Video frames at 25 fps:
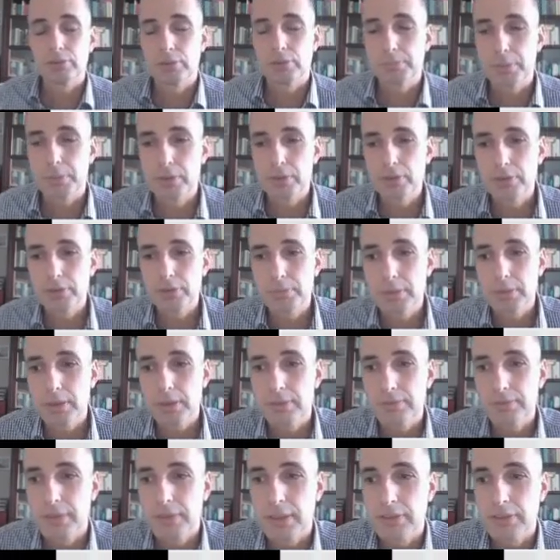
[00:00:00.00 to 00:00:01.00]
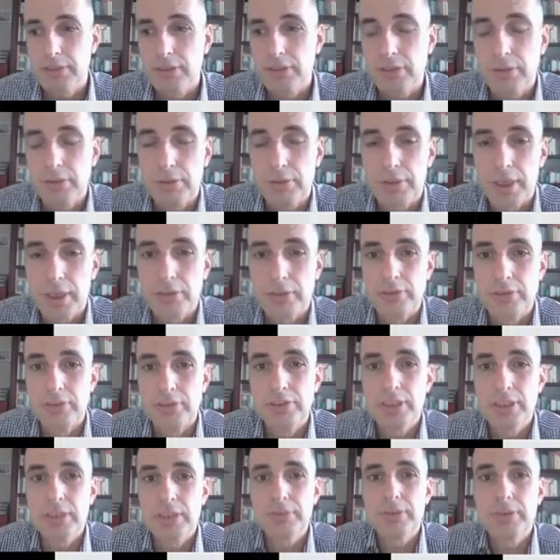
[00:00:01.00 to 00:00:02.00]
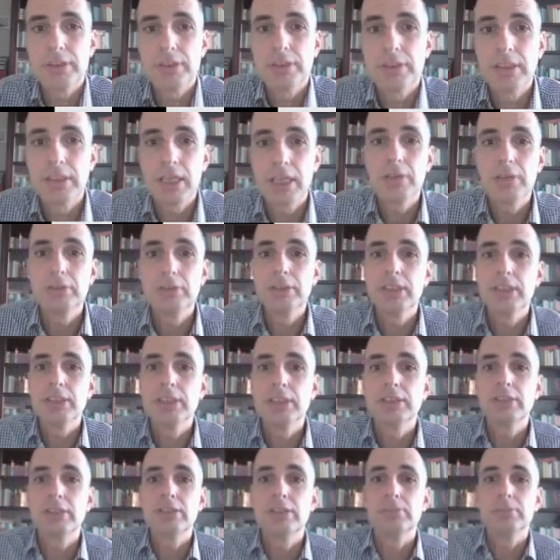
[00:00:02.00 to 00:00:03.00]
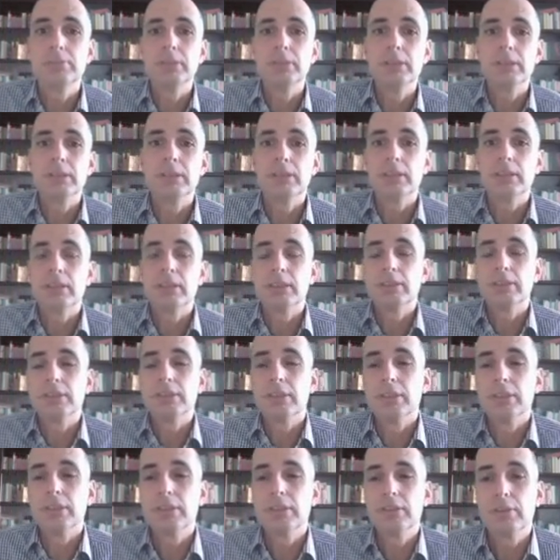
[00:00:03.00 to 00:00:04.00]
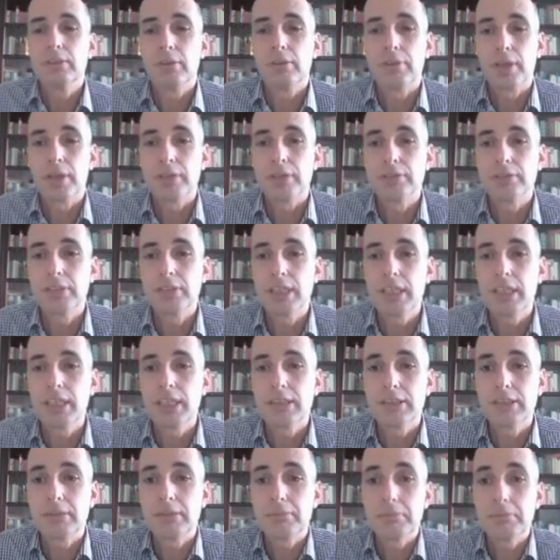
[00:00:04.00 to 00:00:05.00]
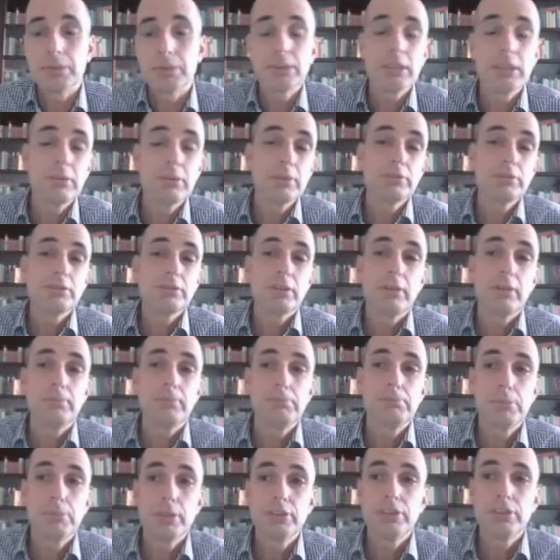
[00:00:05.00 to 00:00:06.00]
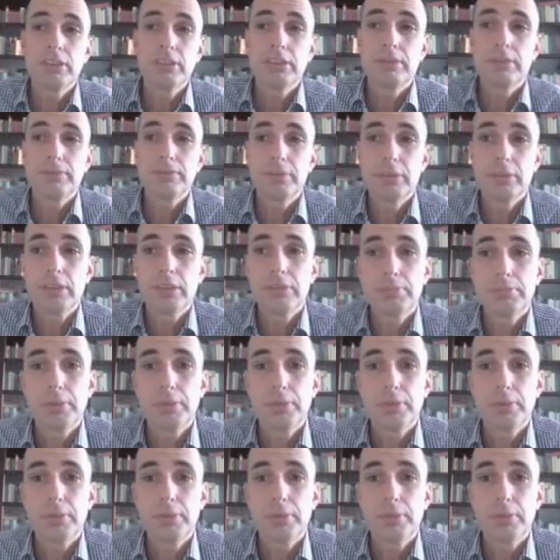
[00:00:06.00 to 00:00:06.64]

supposed to be finished in 2007 now needed to be done in 2008. But there was no budget for this